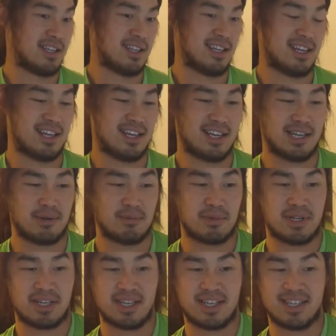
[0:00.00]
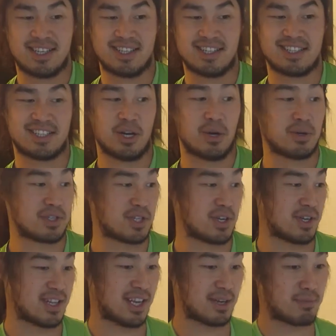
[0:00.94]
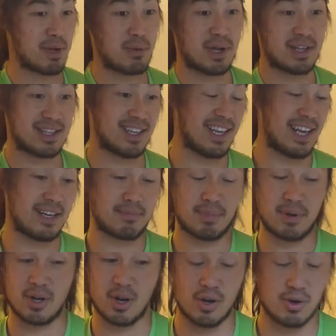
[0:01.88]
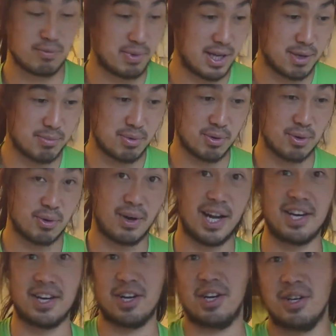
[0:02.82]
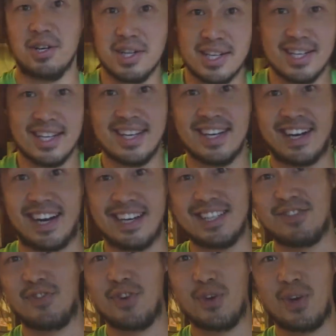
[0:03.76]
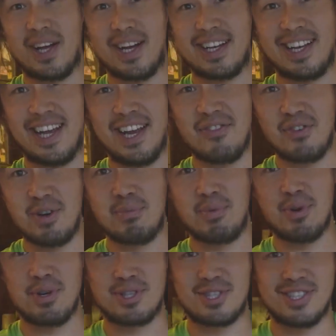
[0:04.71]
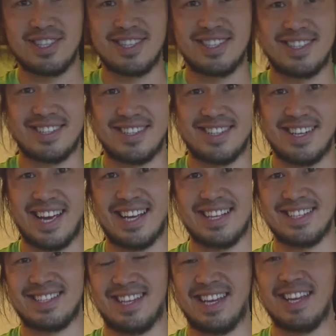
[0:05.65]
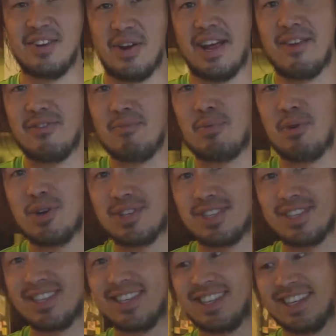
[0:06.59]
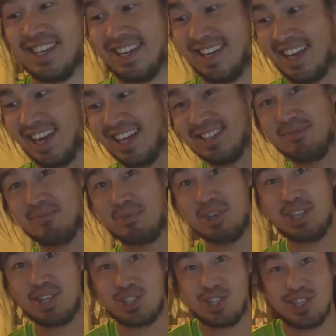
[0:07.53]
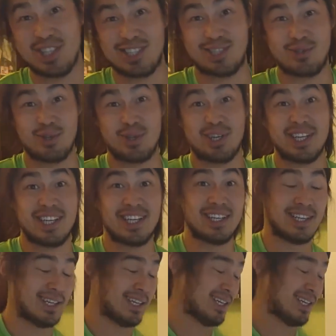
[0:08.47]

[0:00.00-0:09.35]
so and so, like people had to let go people. I don't know. I just feel like every person has, every person has a pretty shit story,